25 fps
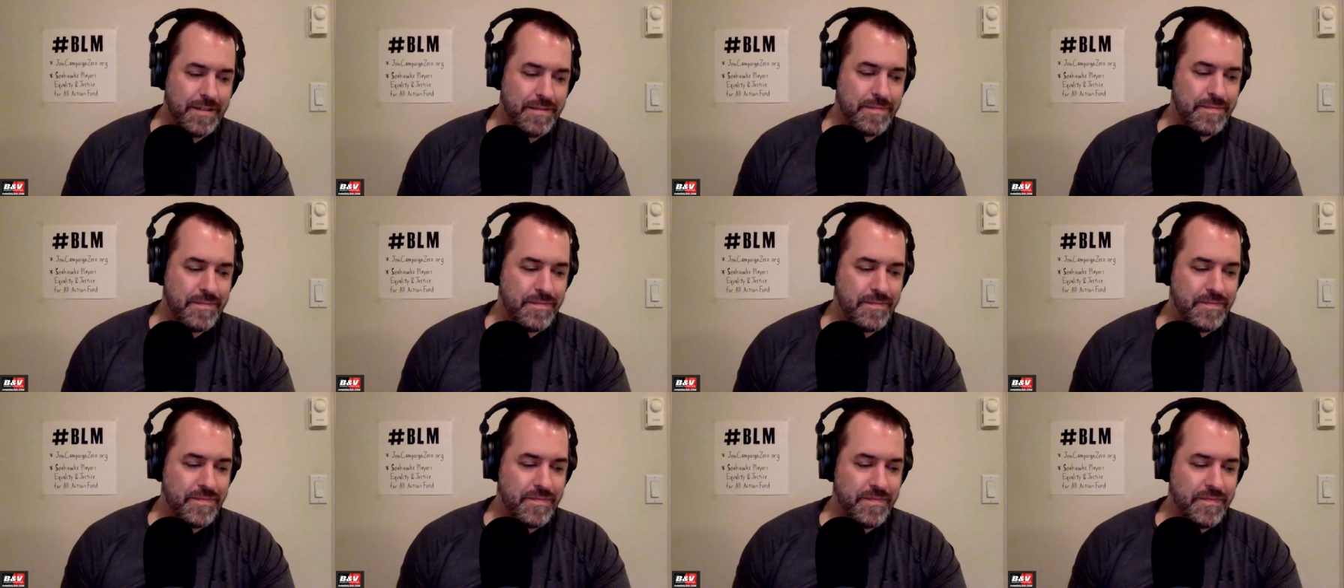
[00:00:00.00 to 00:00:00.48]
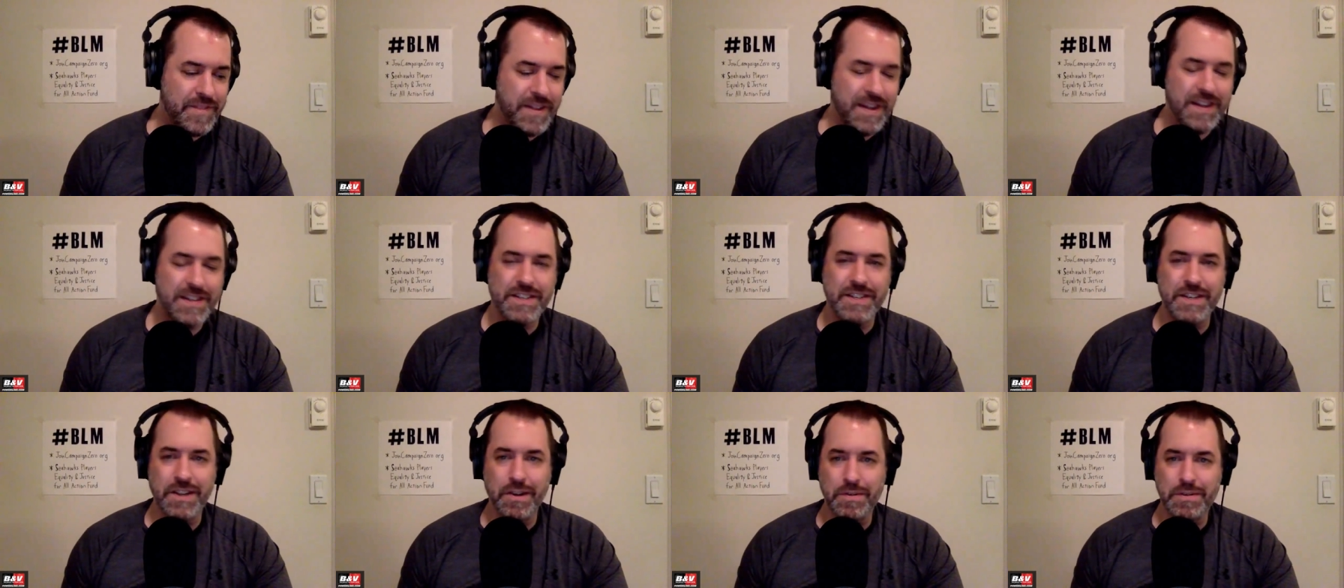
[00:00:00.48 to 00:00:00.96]
and
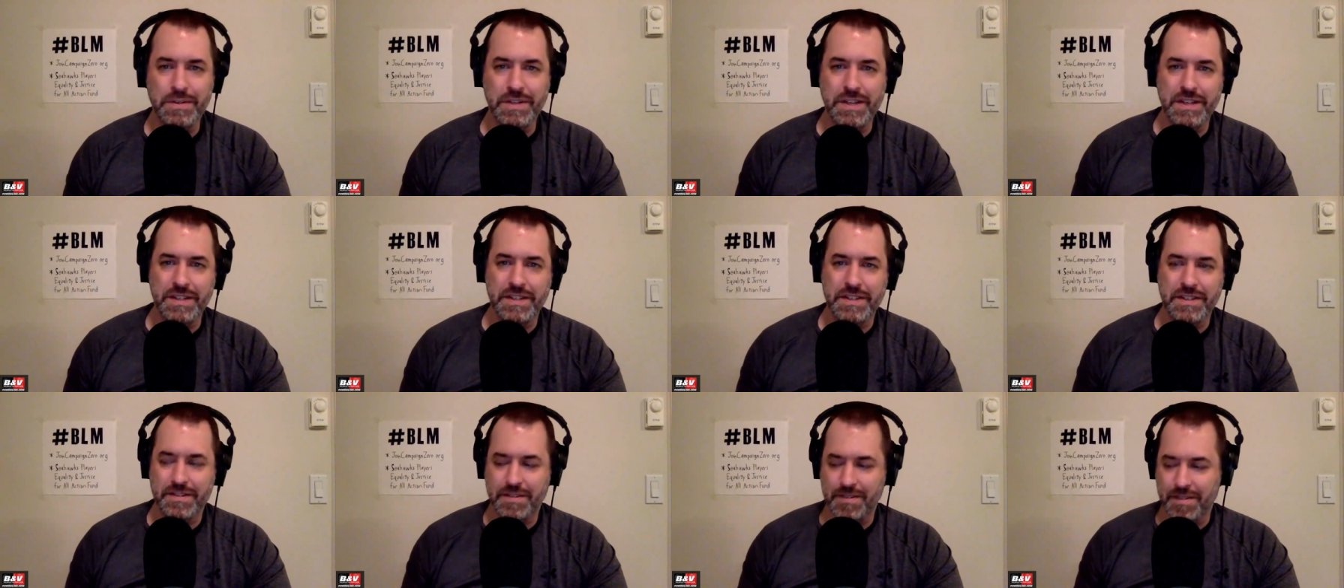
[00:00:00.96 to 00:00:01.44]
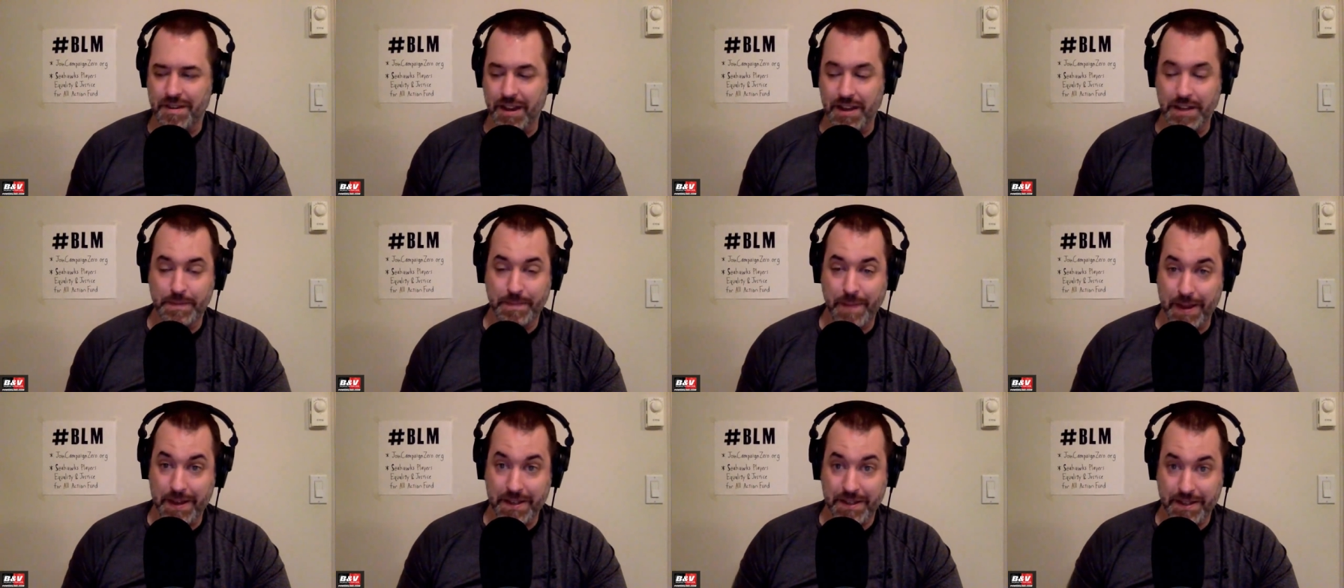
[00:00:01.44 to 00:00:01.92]
Vince notes he's,
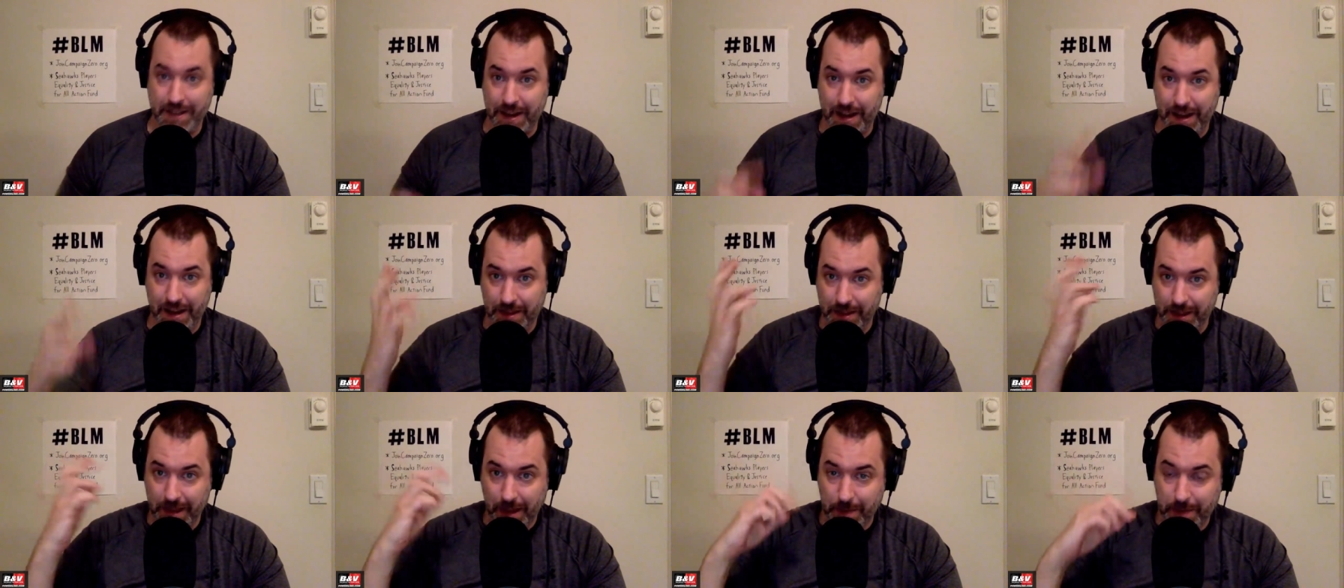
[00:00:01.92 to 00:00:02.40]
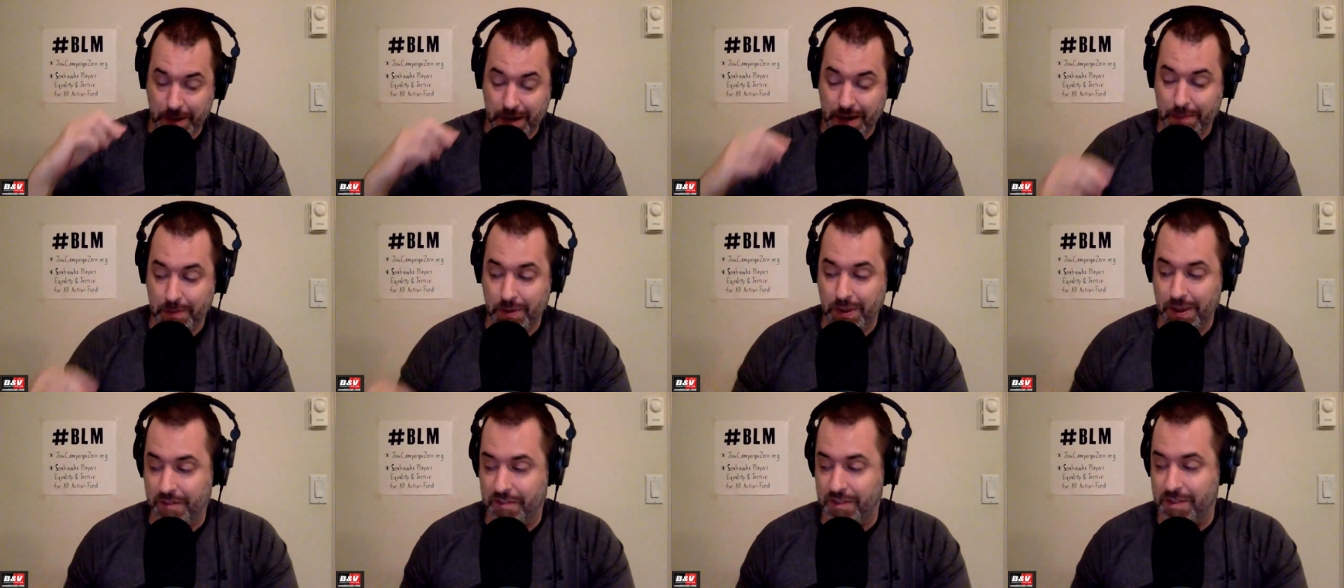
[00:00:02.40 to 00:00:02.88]
especially in
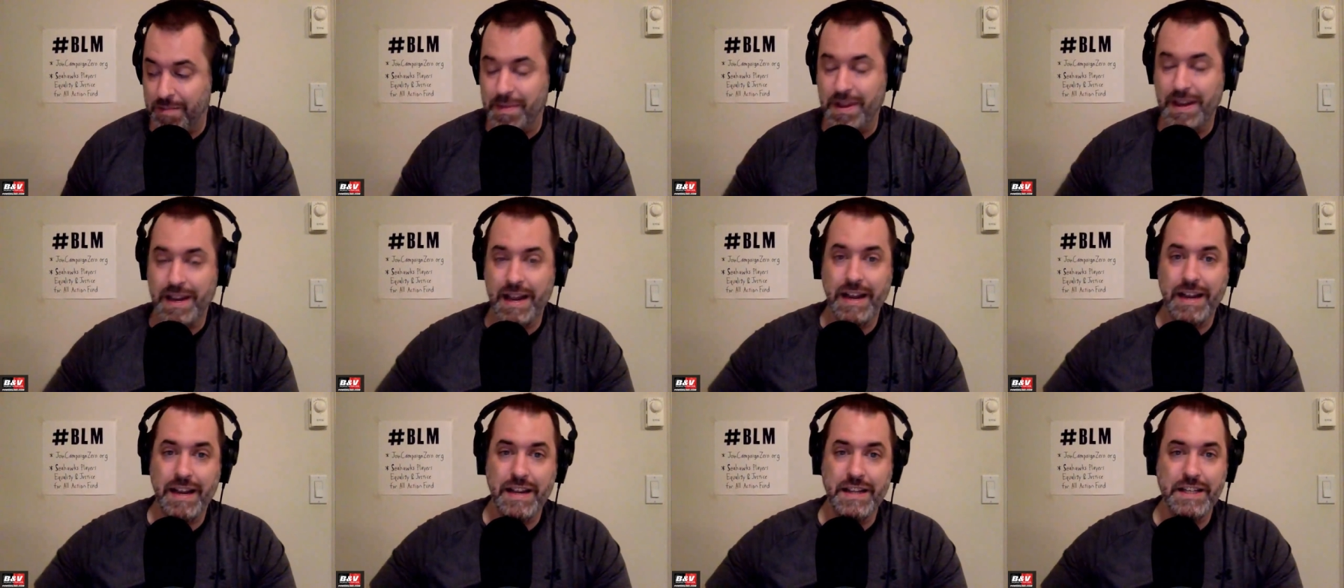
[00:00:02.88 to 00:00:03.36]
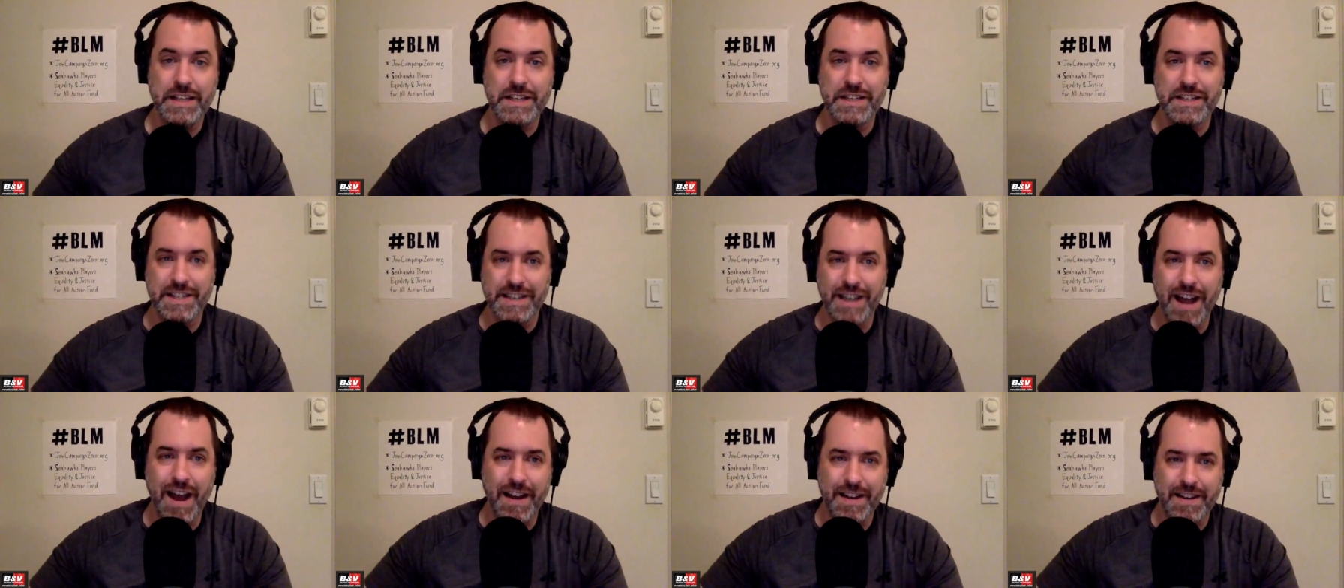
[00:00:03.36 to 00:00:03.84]
WWF in the mid 80s,
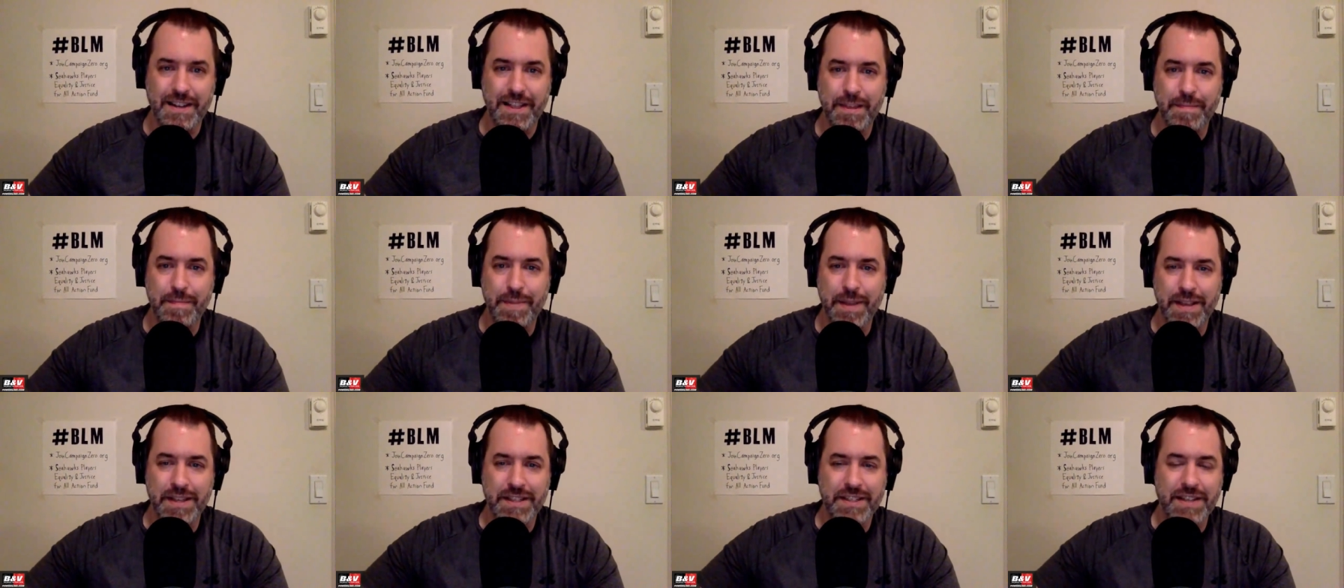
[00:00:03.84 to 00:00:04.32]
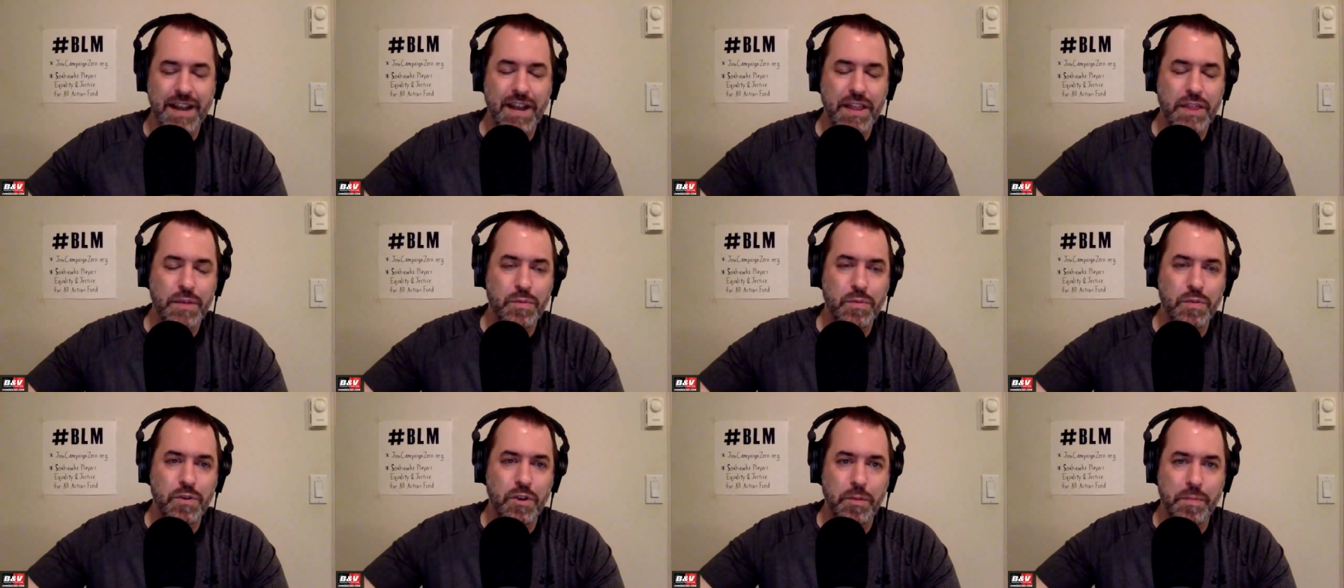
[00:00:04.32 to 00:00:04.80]
he's not the biggest
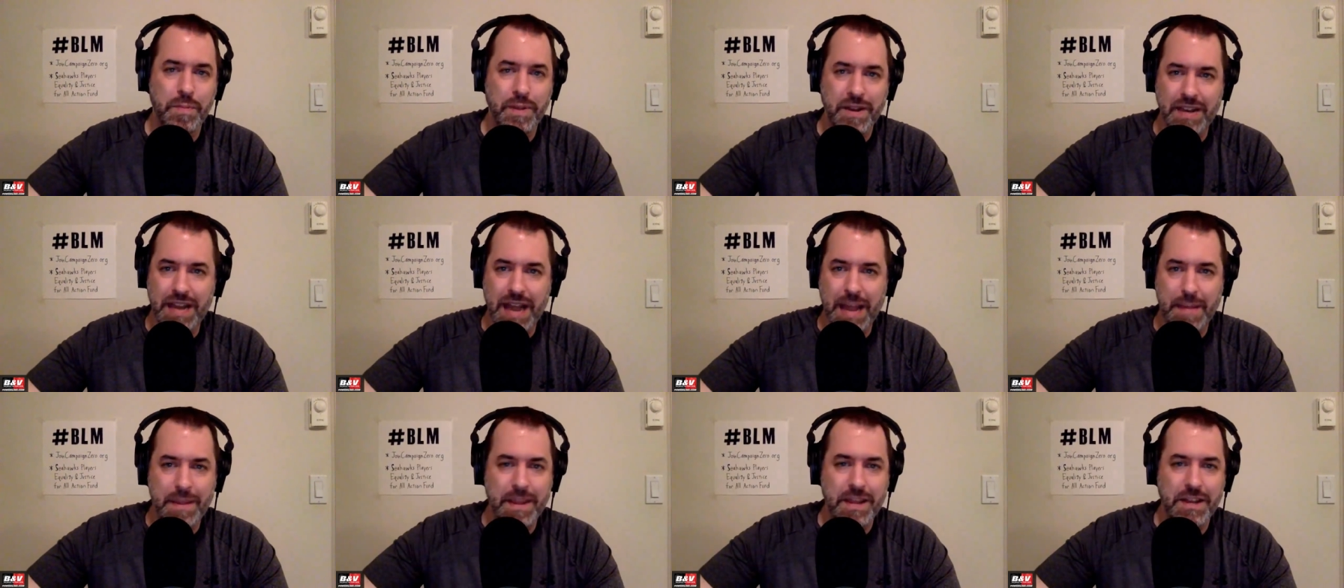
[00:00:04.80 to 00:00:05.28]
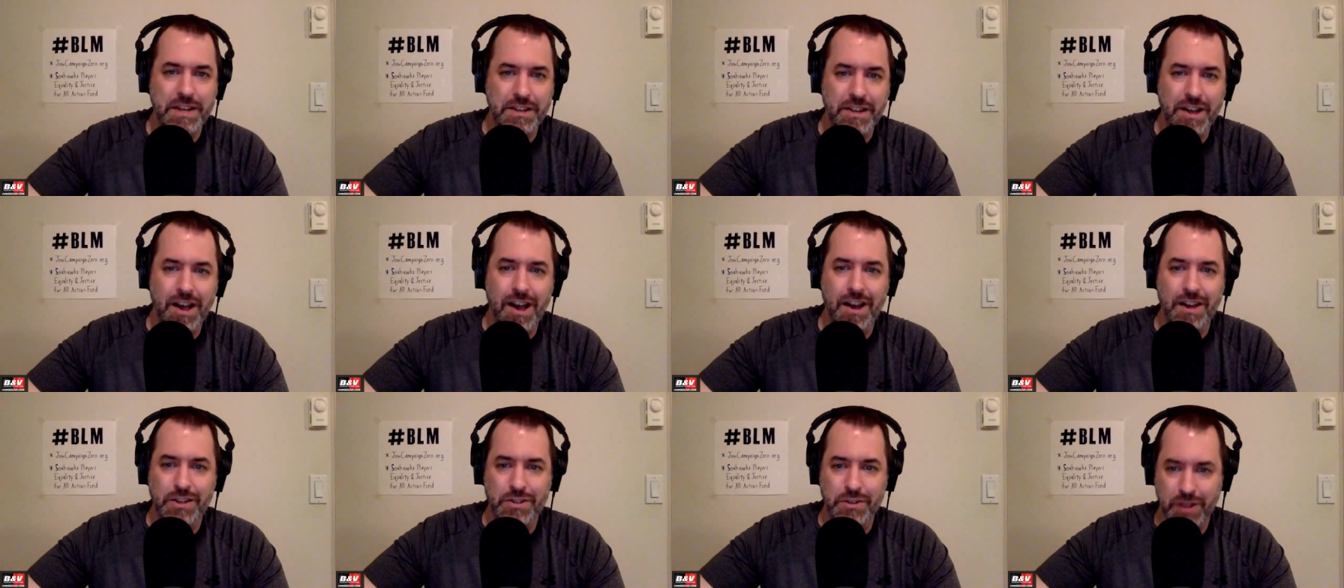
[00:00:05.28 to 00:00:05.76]
guy in the world, but damn, he can
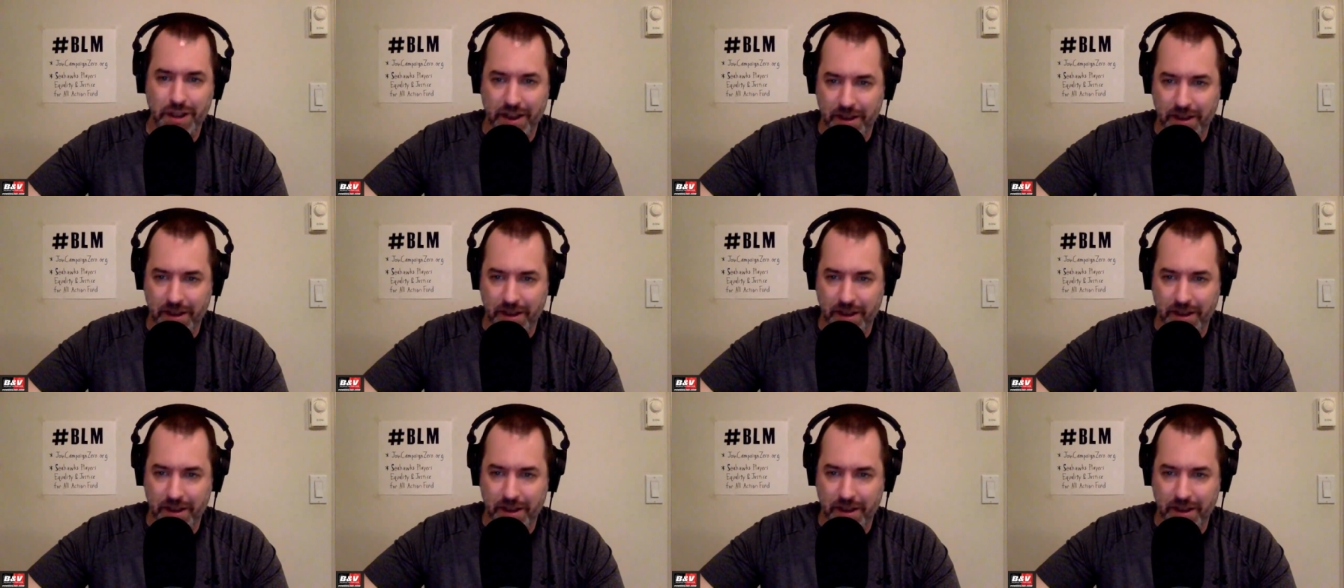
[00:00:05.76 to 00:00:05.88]
talk.